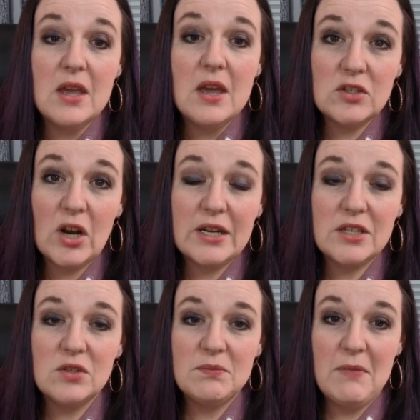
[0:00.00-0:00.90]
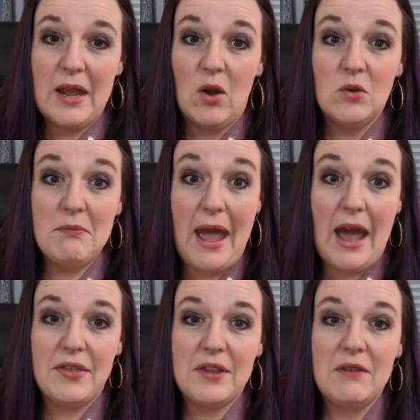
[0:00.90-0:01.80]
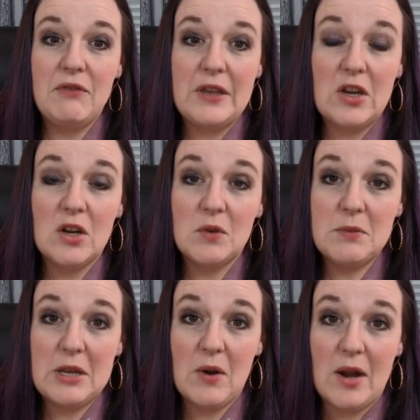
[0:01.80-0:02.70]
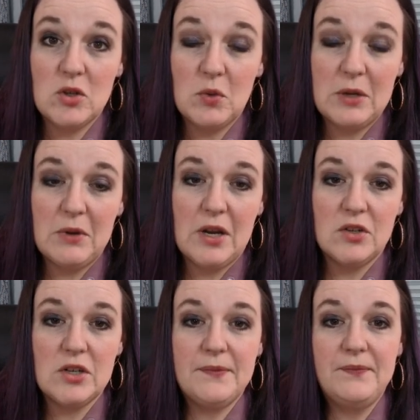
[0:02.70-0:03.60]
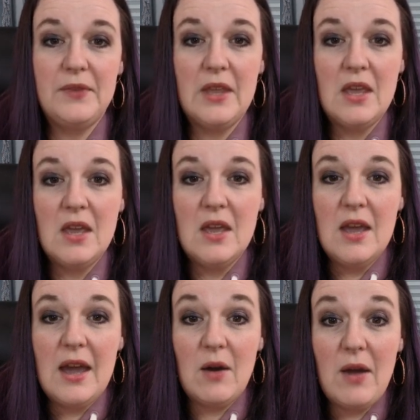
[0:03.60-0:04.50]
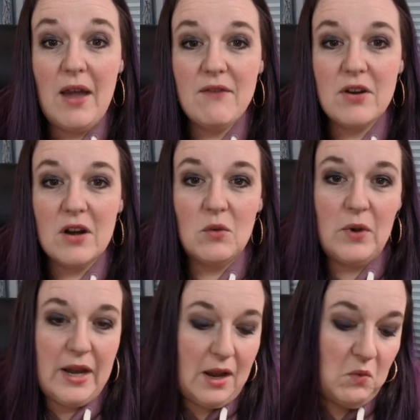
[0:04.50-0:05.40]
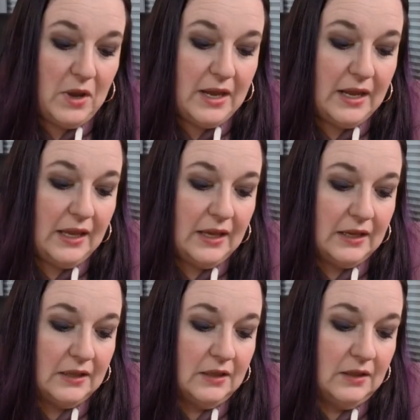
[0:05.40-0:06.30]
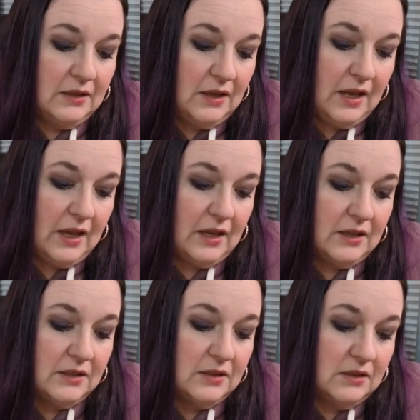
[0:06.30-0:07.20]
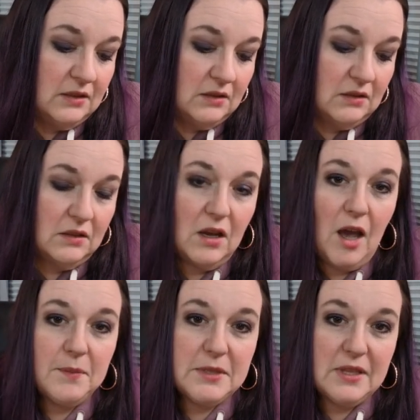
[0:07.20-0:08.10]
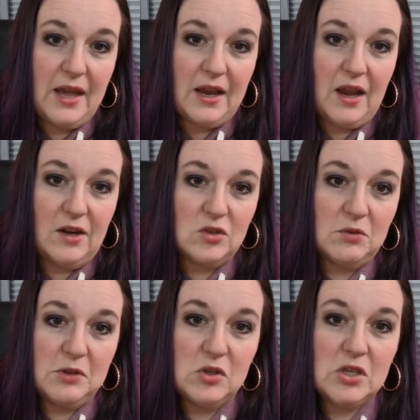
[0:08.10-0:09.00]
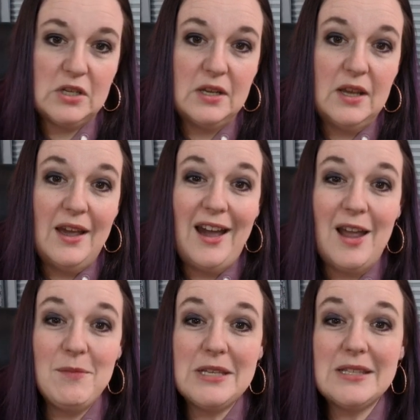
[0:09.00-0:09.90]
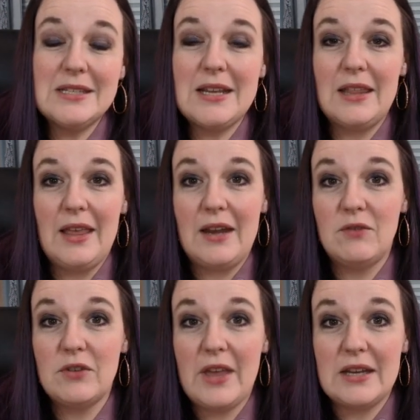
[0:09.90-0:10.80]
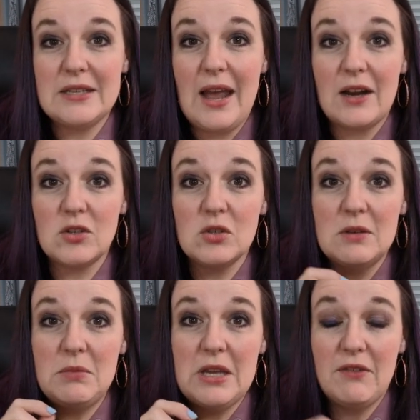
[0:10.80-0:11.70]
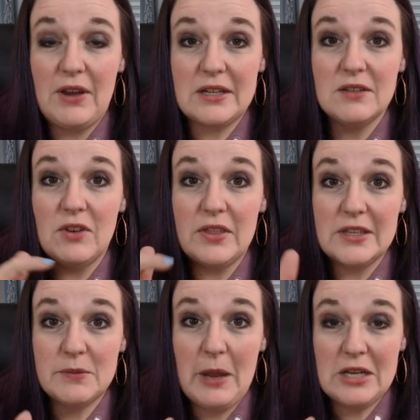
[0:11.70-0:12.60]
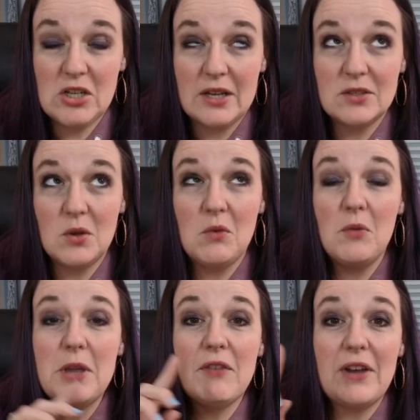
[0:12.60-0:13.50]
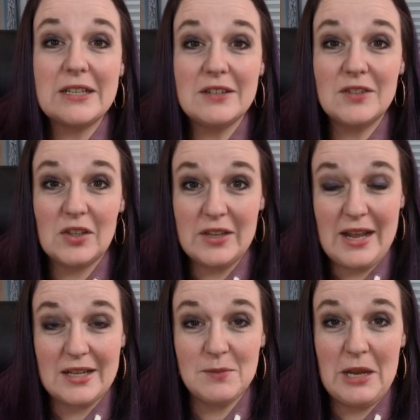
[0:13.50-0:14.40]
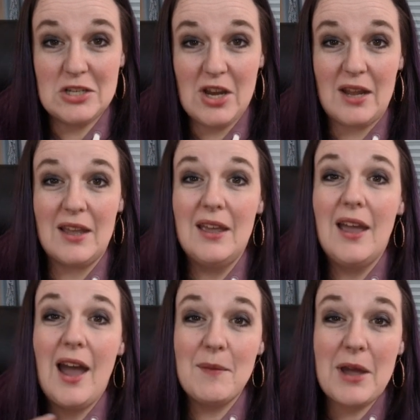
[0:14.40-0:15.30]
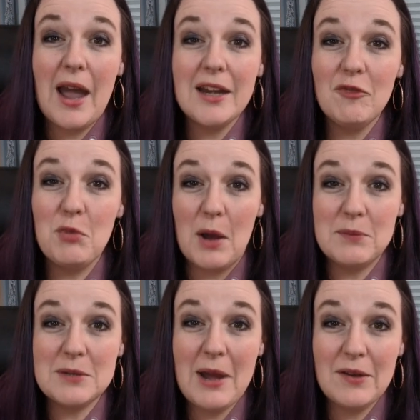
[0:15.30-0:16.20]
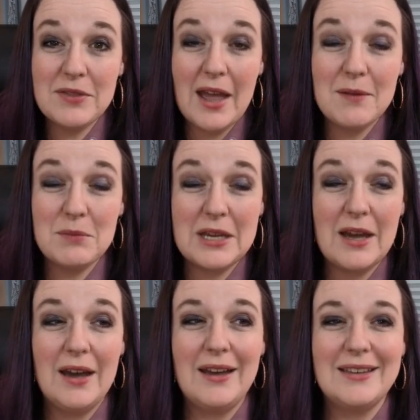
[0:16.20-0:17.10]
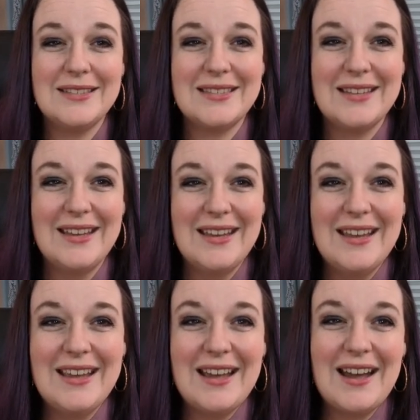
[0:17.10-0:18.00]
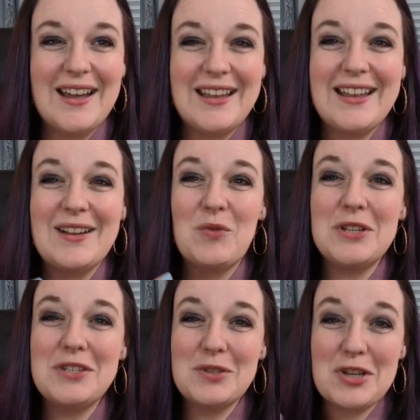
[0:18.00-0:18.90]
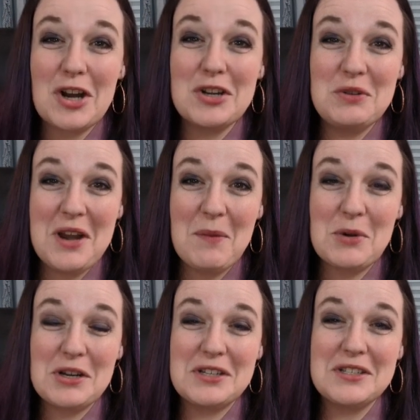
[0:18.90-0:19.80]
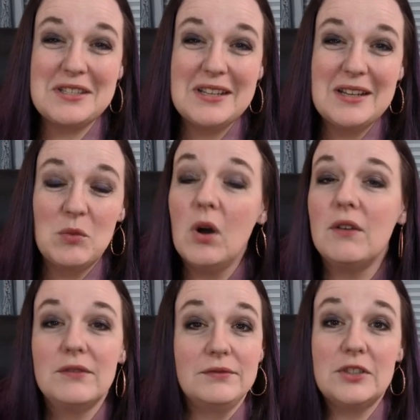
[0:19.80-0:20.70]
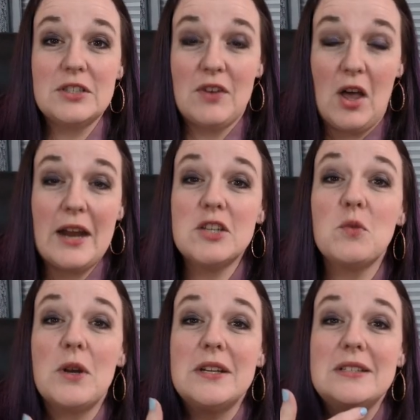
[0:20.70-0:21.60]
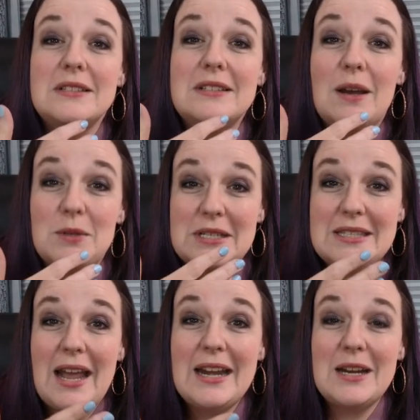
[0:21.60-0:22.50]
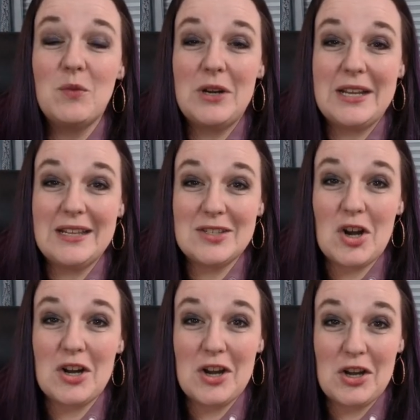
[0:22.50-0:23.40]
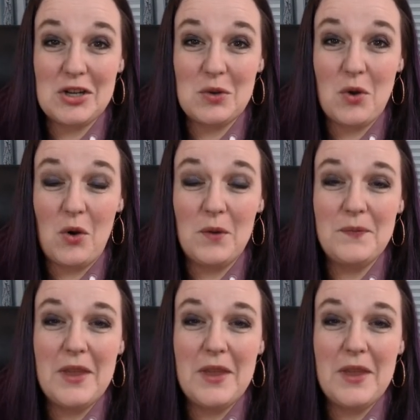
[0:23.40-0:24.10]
I tried to do my own math and figured it would be around $2,100. However, when I went in and upped that contribution, I missed the deadline for that to actually be effective on this paycheck. So it won't be effective till the next paycheck. I'm kind of bummed about that because once you start new numbers, well, first of all, I was excited and want to get started on a new goal.